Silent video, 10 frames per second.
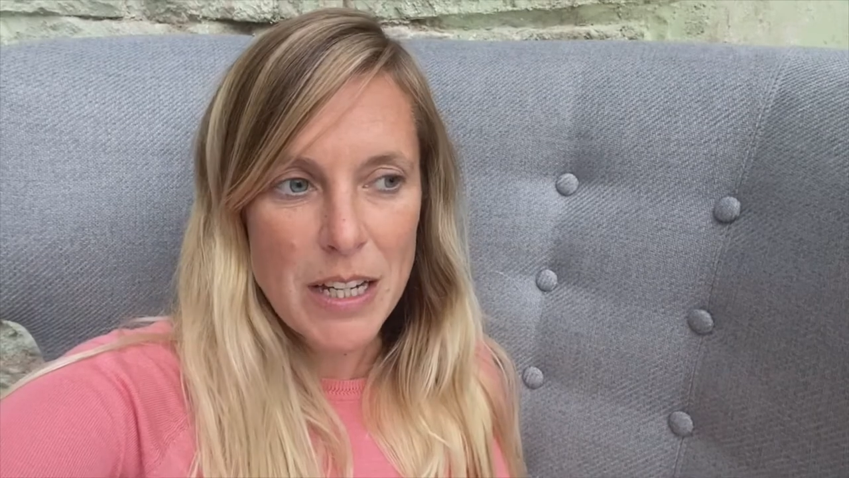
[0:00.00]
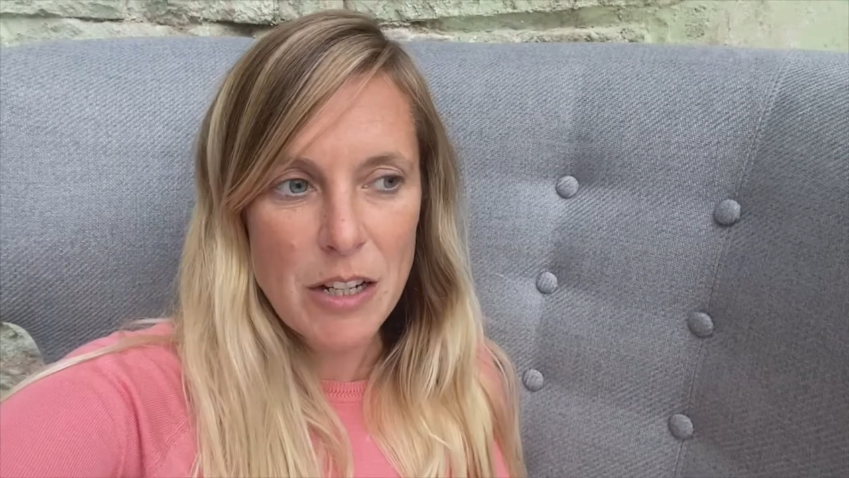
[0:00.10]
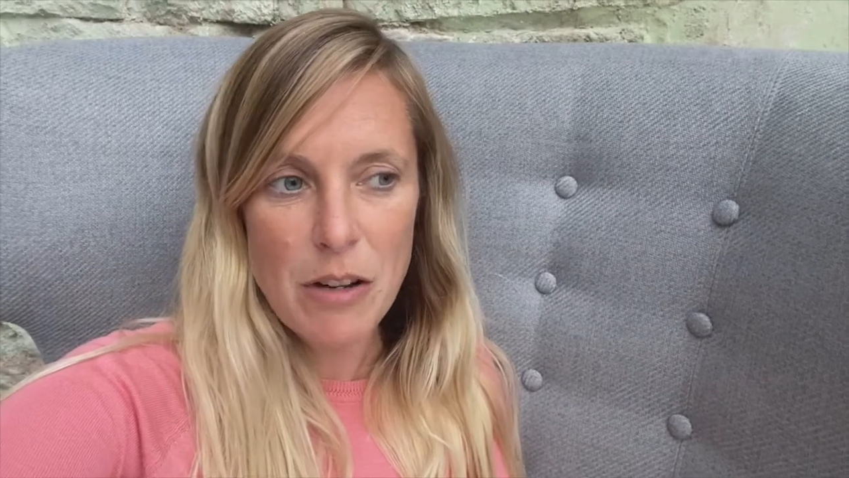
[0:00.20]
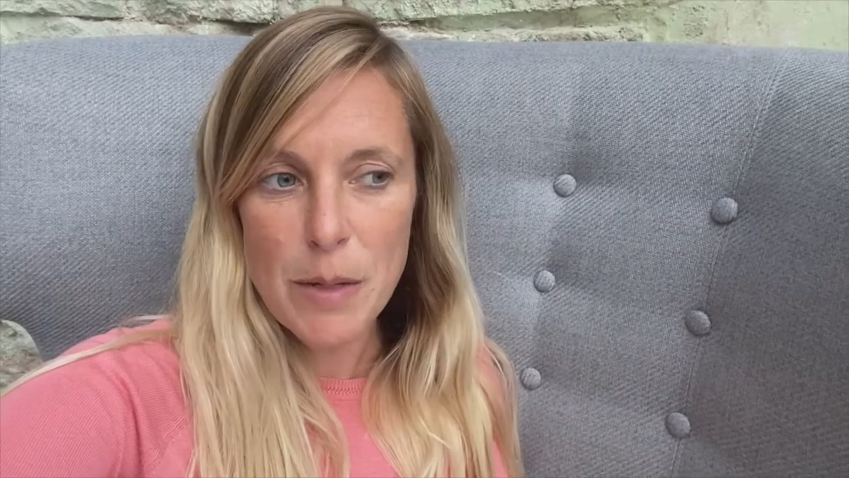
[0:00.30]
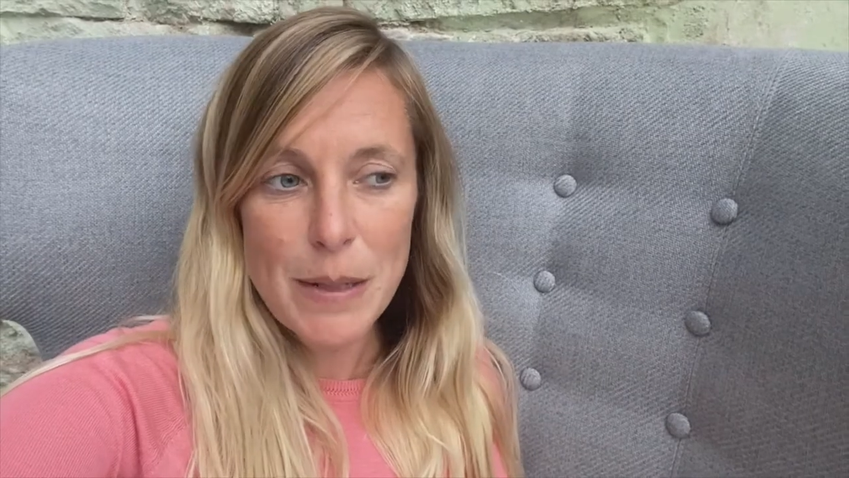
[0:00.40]

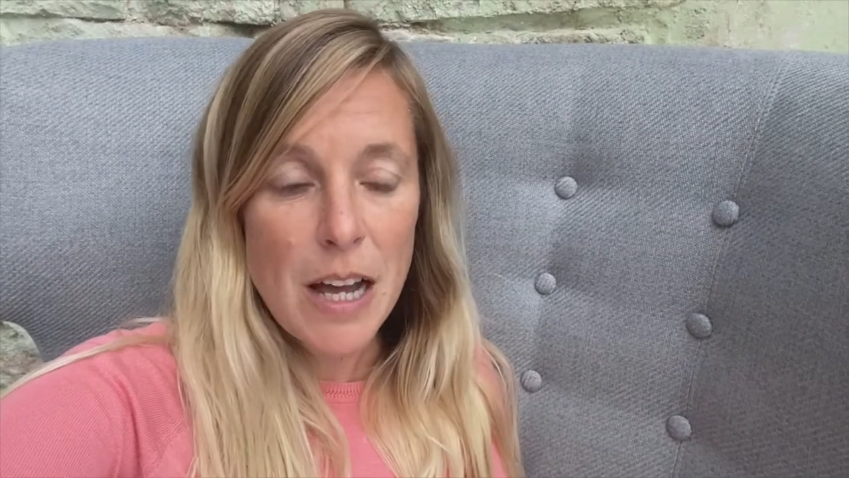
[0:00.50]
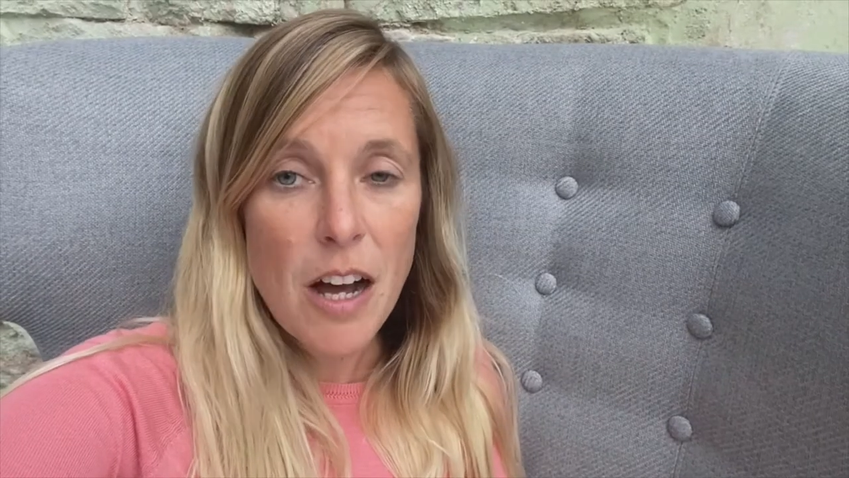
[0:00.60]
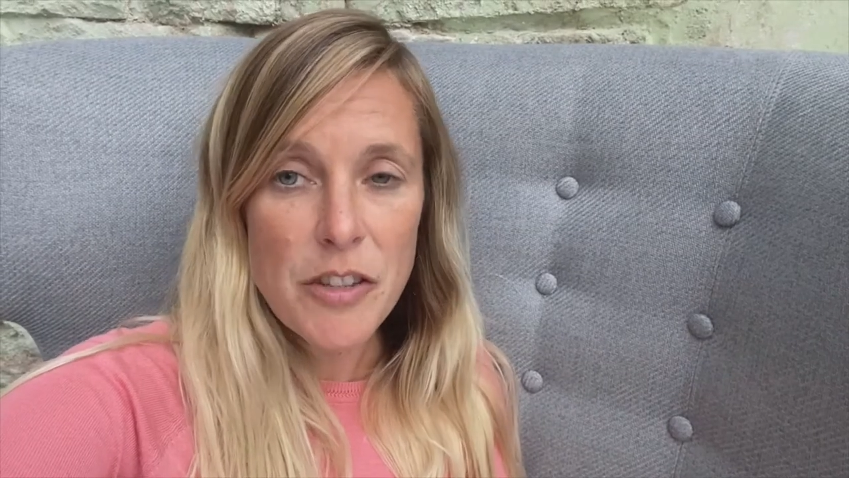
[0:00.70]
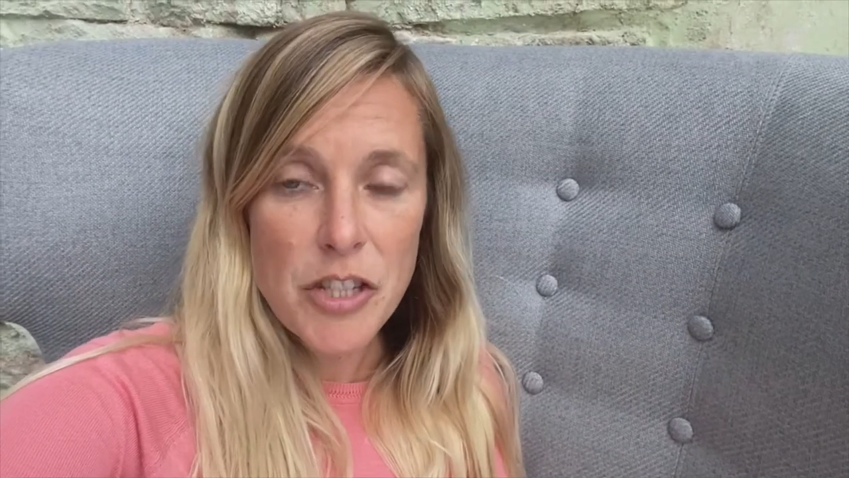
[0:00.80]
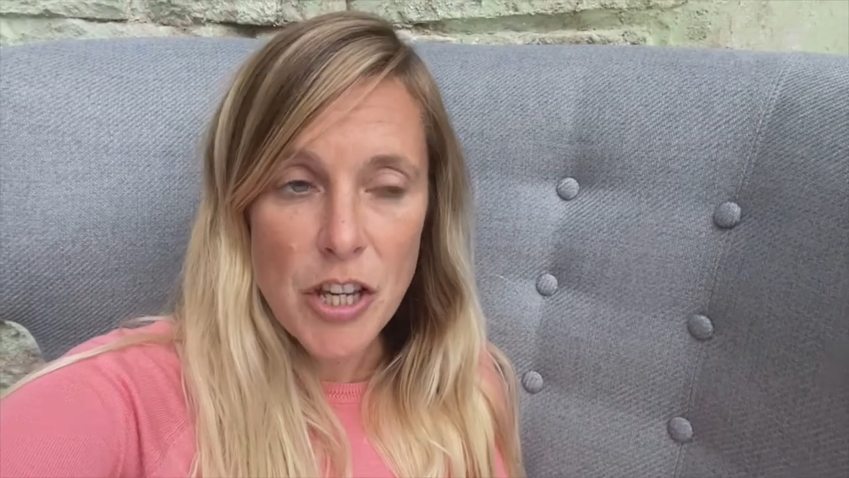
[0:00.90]
incredibly
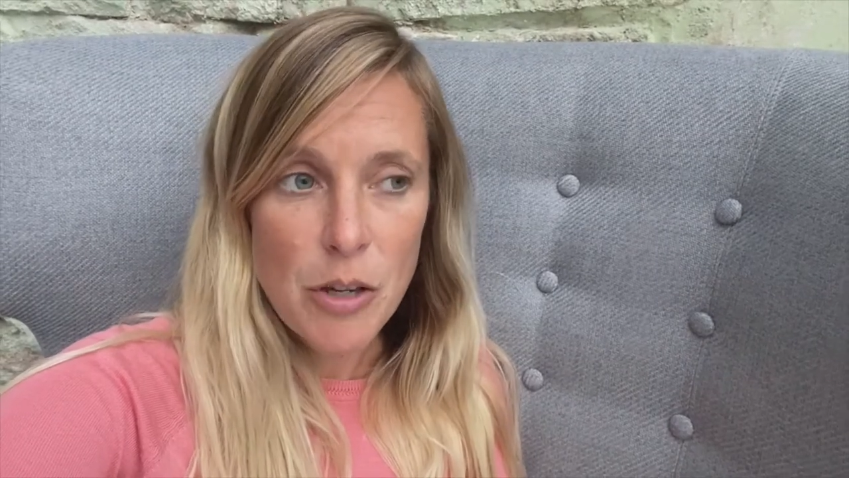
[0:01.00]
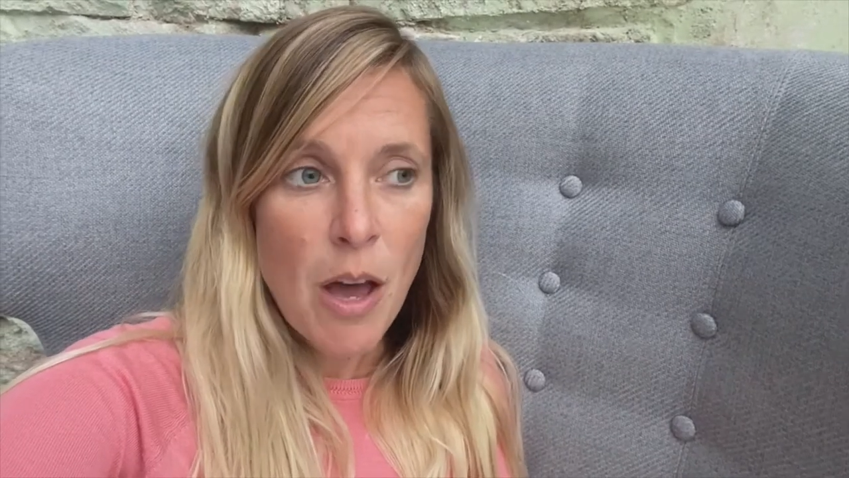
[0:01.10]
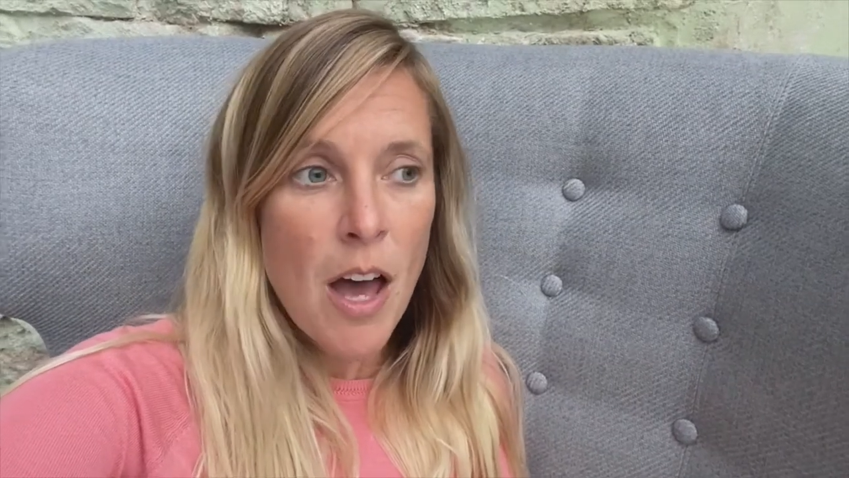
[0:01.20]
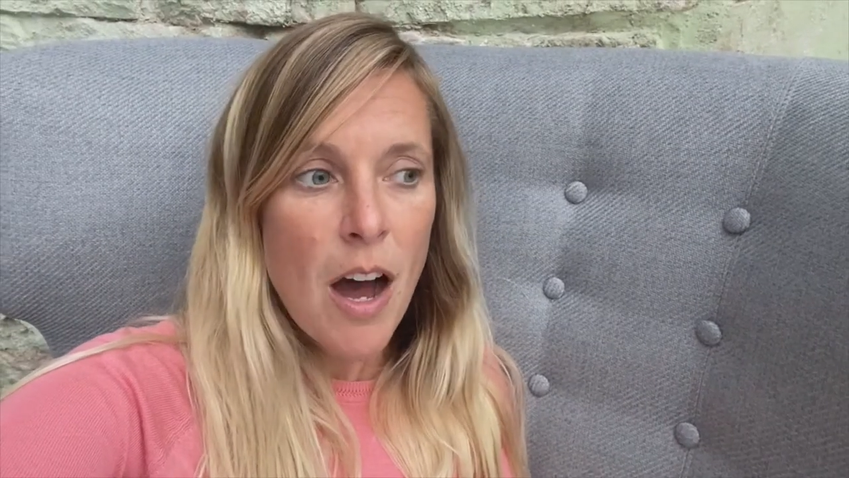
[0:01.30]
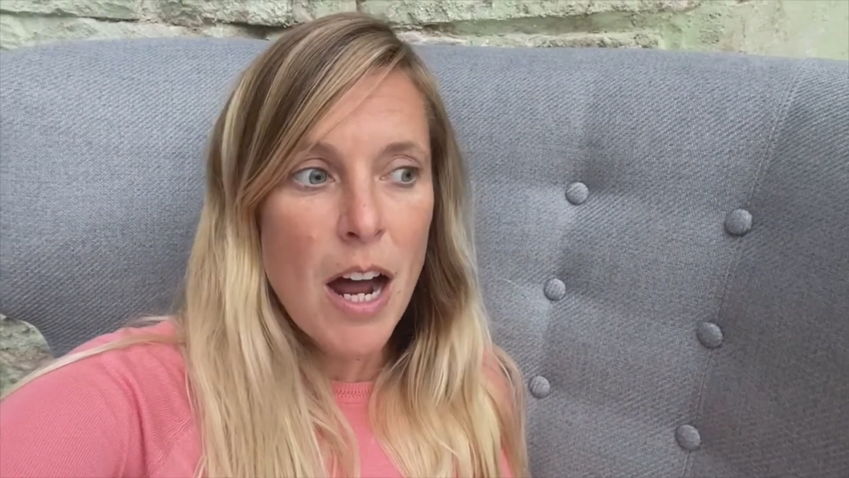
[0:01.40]
hard too.
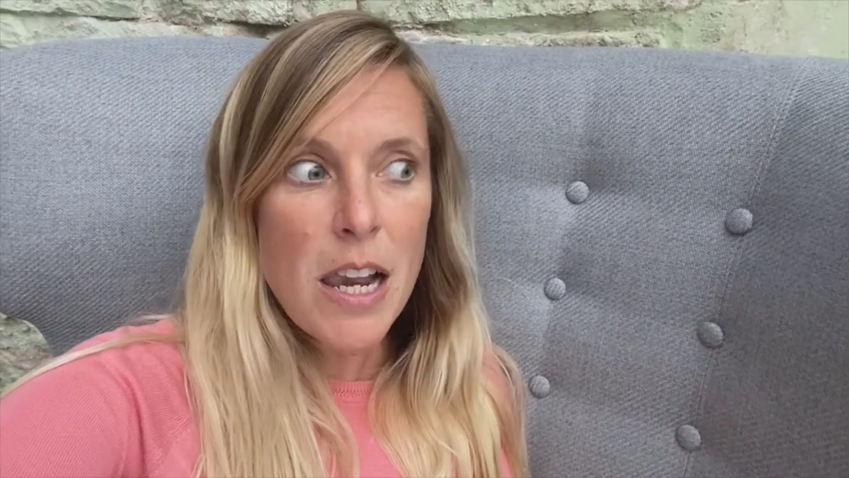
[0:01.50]
I